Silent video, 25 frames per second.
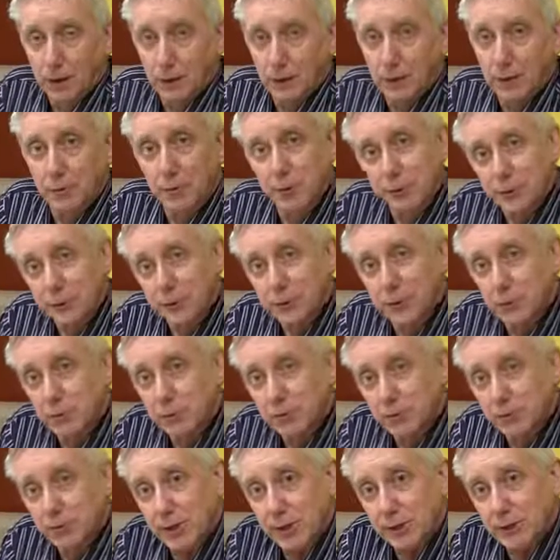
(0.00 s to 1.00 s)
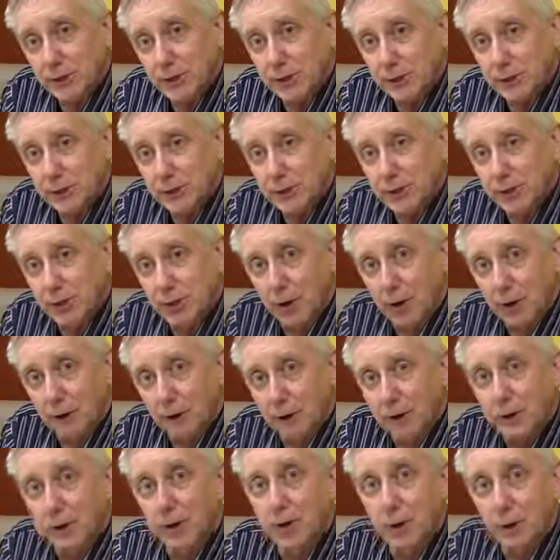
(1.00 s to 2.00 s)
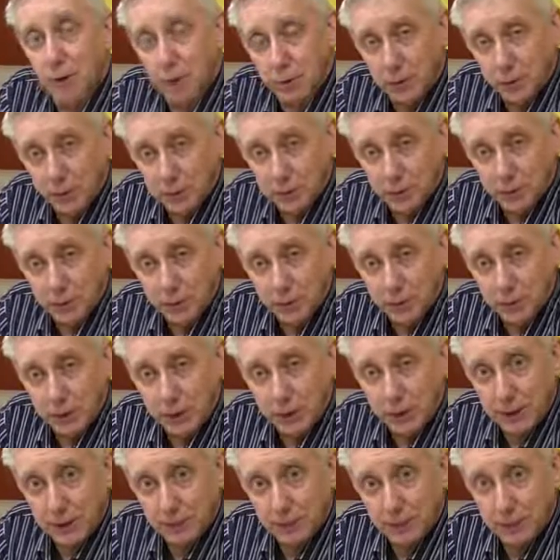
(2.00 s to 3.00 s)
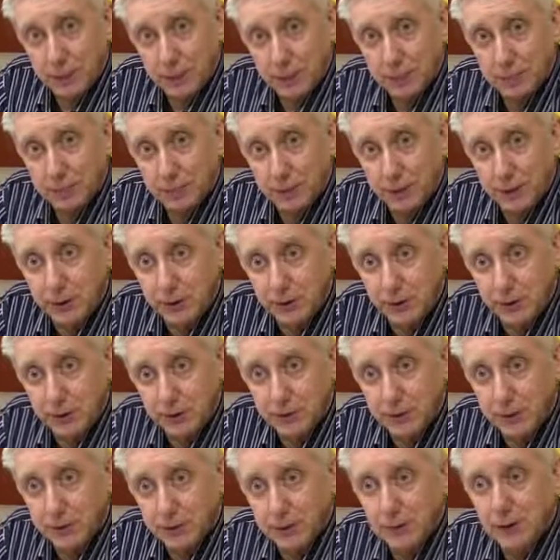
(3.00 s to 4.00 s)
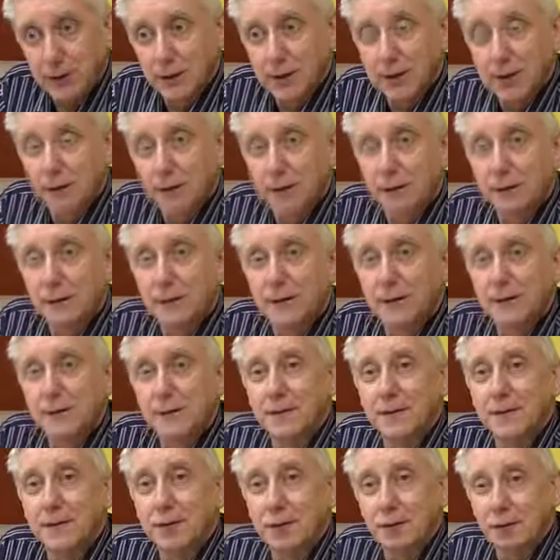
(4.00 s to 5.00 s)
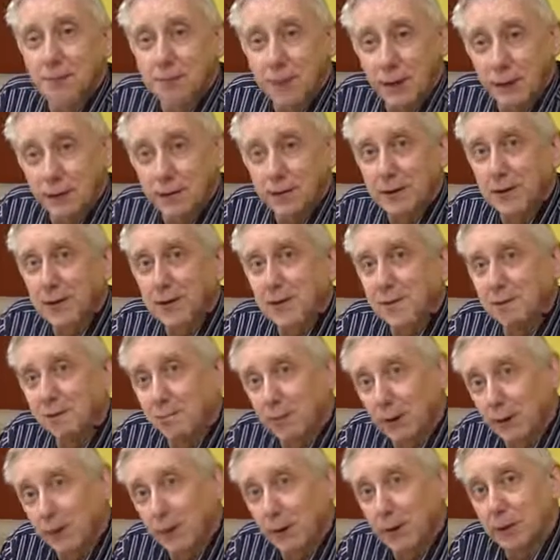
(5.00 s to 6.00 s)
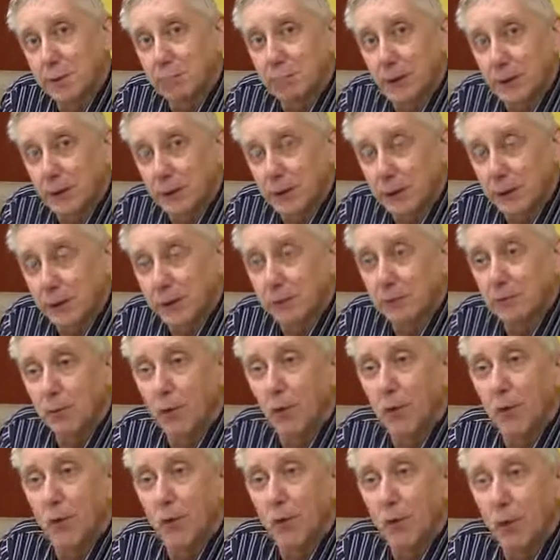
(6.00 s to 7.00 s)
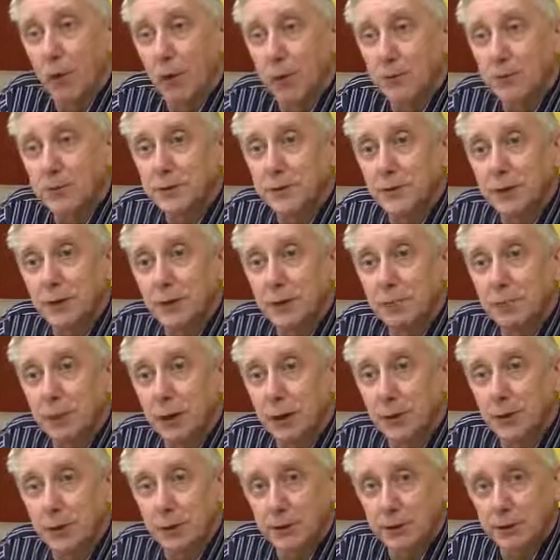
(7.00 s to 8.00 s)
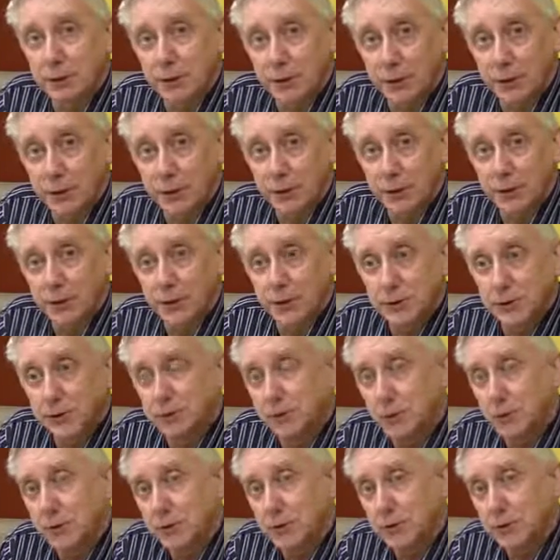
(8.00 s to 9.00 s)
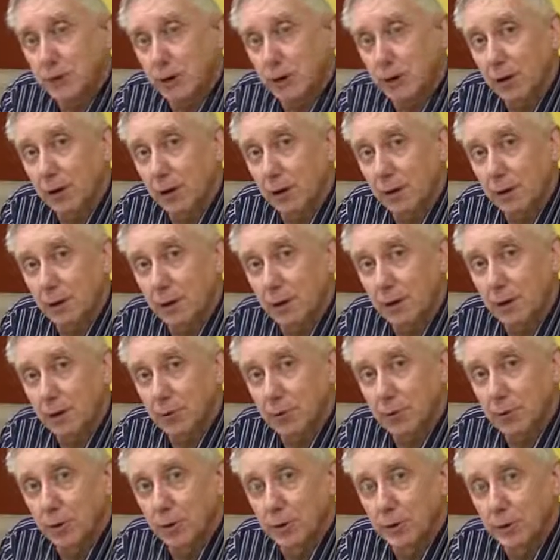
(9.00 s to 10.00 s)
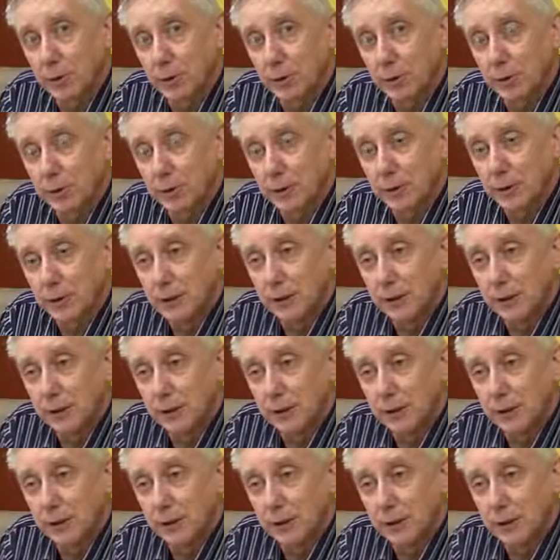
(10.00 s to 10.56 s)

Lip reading: The reason I'm stressing this rather soulless process is because you're spending public money or wanting public servants to spend time on a project.